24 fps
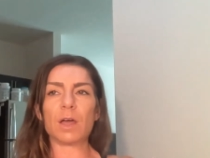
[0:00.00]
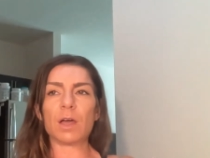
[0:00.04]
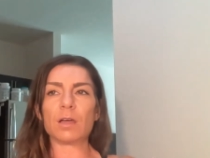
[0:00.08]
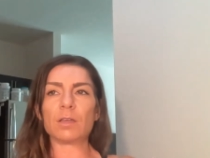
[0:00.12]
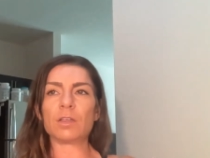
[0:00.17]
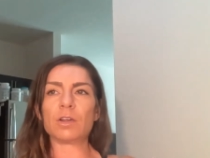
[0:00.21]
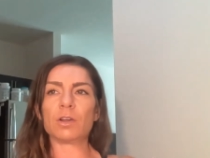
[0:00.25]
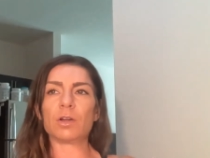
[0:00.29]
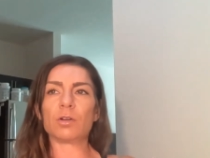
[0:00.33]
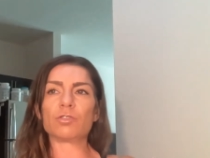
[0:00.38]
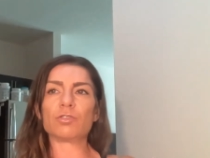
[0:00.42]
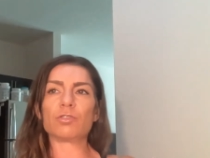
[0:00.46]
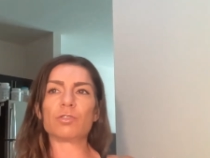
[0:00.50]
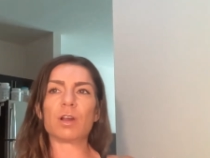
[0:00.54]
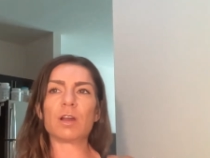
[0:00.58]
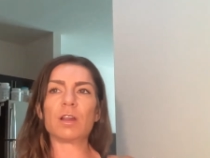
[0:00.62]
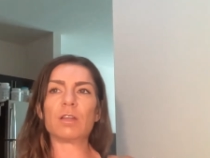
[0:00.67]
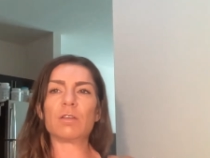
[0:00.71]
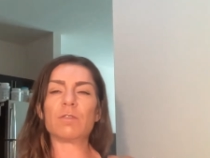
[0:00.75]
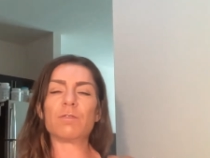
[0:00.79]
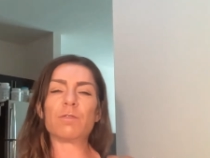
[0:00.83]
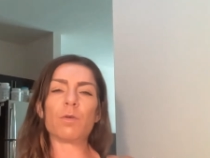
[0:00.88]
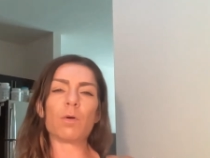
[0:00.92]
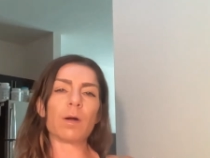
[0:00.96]
you know,
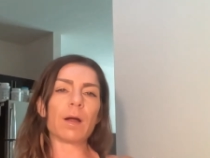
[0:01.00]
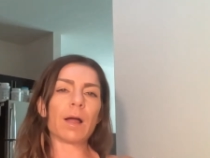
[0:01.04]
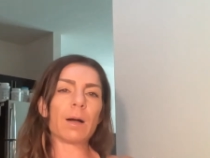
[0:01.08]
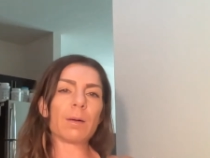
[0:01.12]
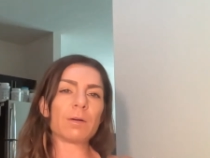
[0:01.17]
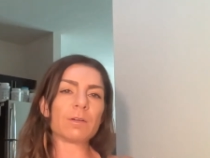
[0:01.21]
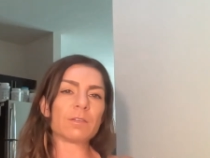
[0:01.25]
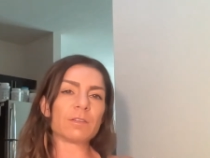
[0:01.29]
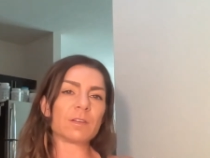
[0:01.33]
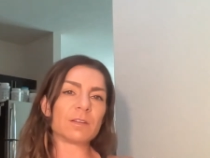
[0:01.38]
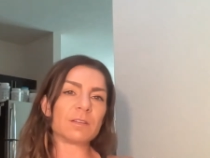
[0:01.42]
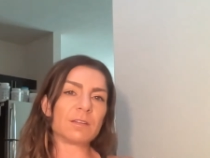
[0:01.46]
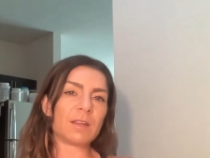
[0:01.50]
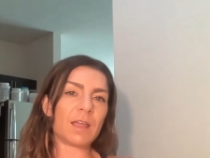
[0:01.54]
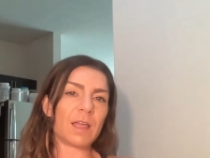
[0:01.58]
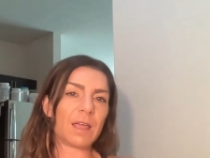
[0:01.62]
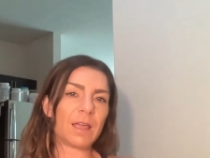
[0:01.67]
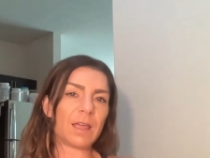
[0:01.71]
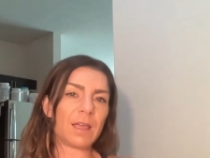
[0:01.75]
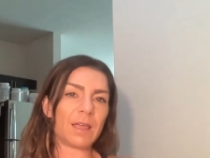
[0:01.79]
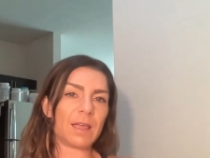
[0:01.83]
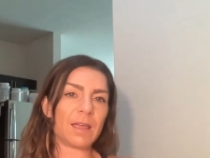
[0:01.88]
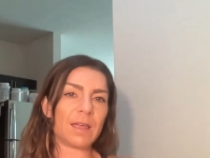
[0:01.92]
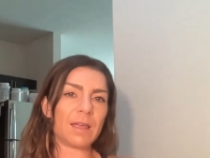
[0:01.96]
training four hours a
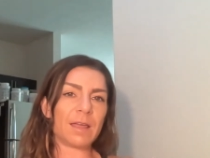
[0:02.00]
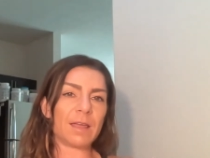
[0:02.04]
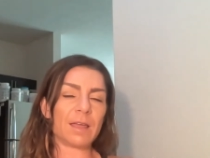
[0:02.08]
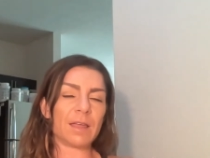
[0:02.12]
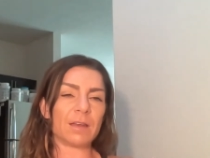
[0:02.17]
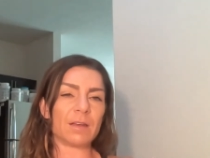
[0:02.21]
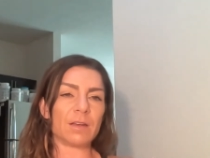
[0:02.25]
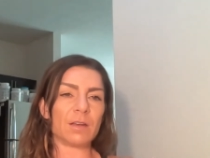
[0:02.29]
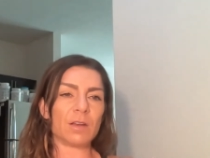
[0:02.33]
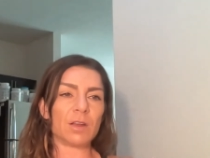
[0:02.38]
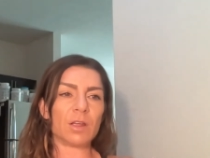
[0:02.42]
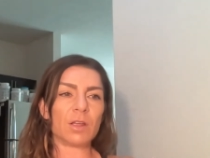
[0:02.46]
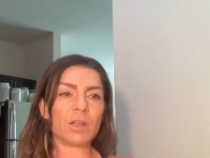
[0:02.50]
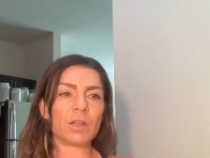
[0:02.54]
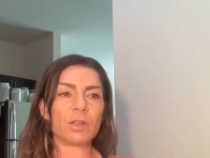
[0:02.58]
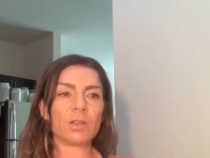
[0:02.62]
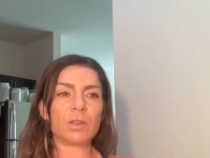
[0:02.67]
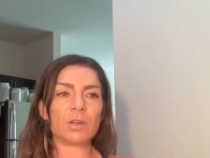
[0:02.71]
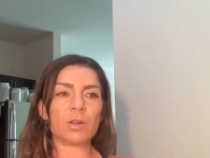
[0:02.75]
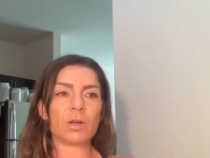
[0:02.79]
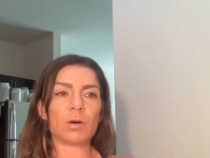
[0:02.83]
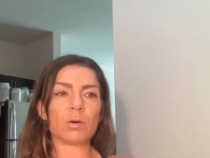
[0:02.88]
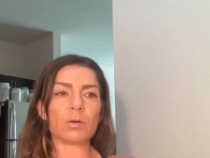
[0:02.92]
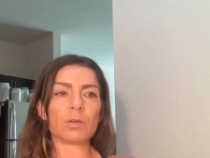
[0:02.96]
day and,
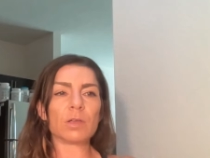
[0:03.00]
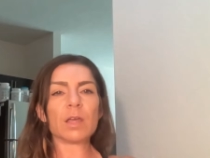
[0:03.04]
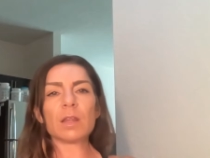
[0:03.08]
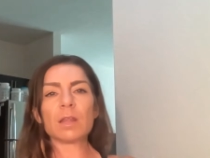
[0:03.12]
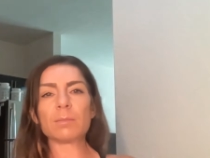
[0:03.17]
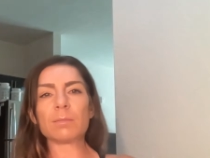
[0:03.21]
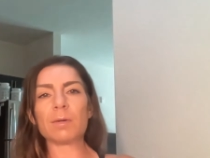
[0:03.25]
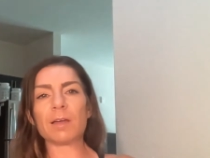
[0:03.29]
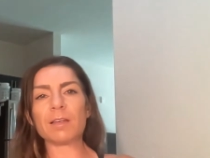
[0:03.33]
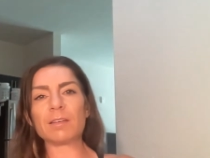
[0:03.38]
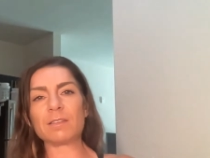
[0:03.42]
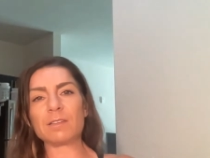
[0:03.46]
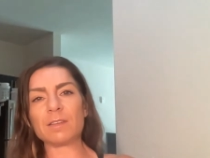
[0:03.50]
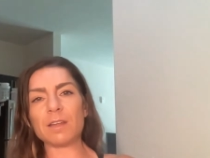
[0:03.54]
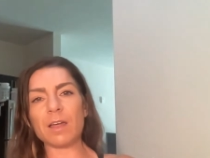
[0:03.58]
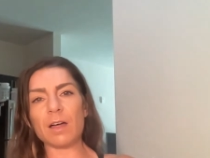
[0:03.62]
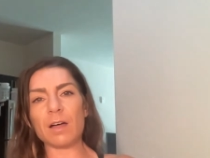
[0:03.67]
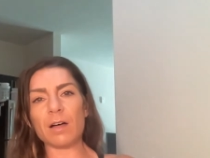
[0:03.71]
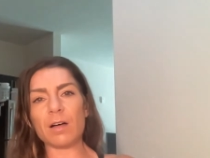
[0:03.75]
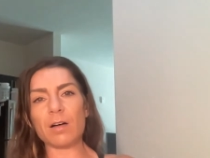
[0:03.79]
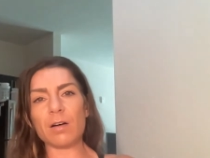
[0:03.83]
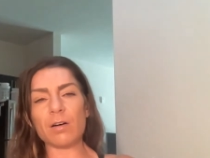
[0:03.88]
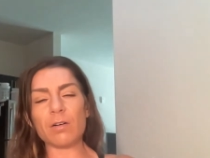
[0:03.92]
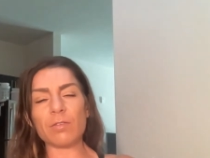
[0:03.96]
you know, killing
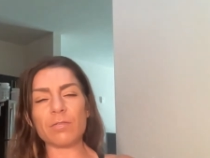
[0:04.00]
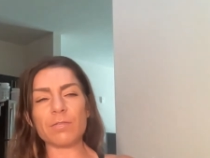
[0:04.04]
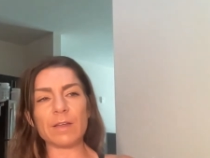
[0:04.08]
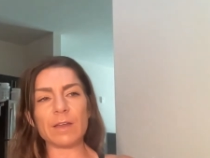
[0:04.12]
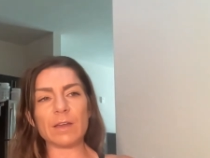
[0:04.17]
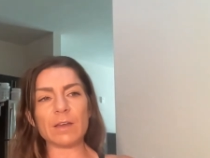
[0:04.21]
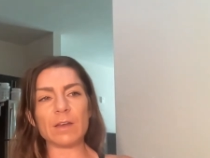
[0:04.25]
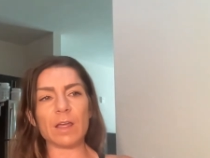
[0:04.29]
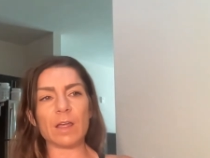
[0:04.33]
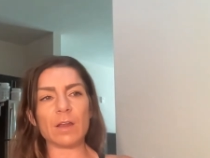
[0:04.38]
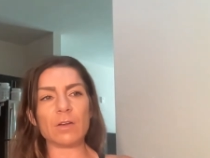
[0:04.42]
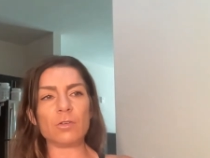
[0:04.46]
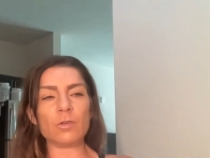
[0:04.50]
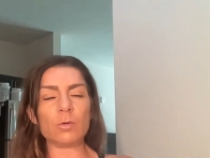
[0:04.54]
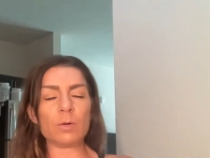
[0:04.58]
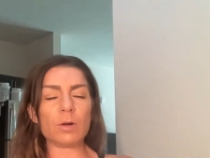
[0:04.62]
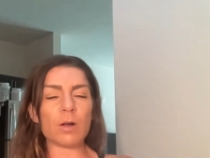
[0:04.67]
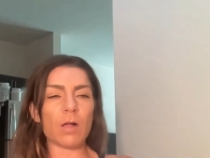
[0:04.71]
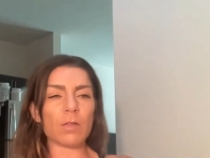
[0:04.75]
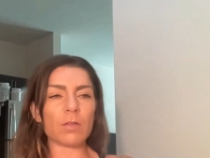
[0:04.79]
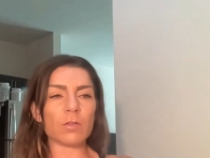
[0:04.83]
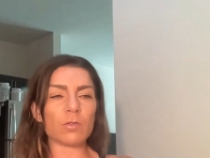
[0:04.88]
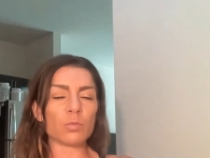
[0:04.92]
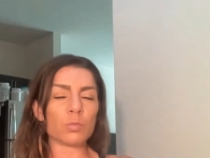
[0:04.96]
myself and, and doing
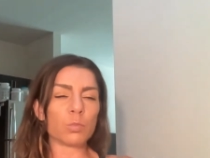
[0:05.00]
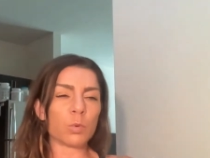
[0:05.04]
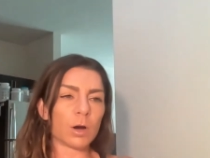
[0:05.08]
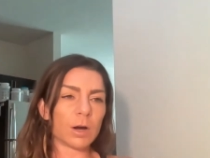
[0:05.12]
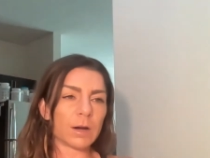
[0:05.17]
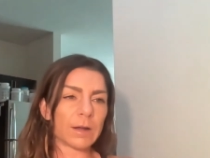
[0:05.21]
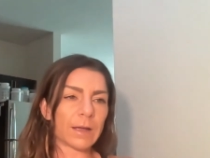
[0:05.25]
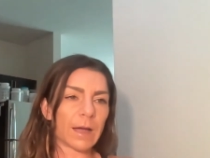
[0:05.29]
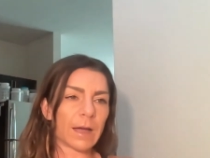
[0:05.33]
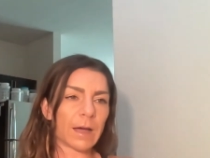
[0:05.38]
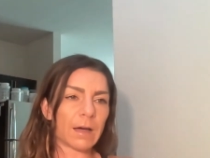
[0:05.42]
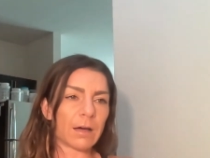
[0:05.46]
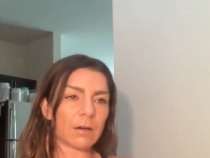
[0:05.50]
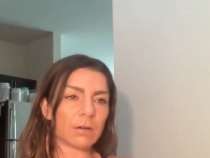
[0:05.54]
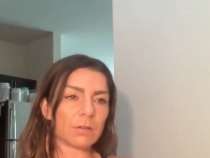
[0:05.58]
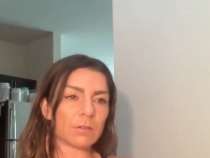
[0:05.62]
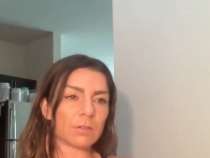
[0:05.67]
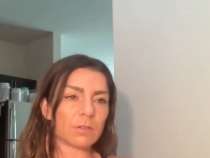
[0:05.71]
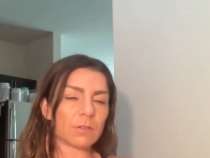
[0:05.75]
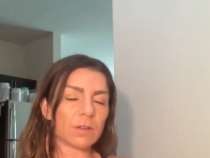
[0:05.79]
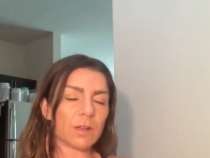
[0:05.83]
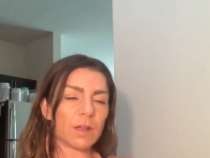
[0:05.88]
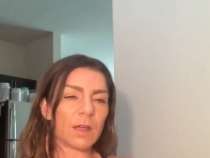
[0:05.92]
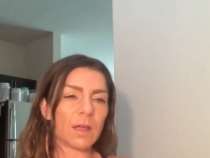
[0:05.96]
all these workouts.